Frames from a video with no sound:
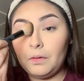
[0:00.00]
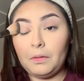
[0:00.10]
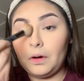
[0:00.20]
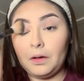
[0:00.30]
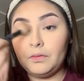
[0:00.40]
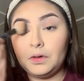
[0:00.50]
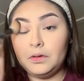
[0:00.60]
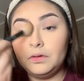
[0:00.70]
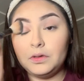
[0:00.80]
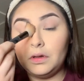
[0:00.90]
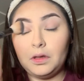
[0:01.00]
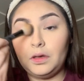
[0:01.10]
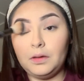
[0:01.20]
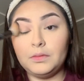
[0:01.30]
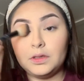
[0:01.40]
where I would
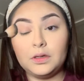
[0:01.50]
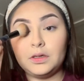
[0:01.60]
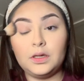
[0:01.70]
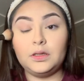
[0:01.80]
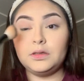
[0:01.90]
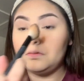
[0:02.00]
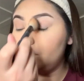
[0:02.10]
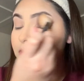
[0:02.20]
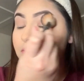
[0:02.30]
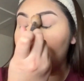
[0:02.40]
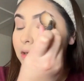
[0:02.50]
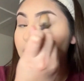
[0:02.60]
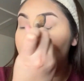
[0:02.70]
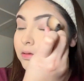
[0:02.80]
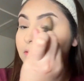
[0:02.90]
usually, I'm just gonna take some to my
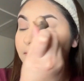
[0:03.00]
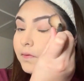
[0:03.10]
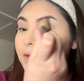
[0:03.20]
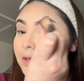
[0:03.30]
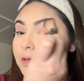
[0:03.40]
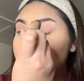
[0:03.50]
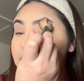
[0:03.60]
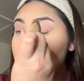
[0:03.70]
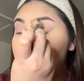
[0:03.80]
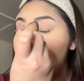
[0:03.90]
eyes real fast.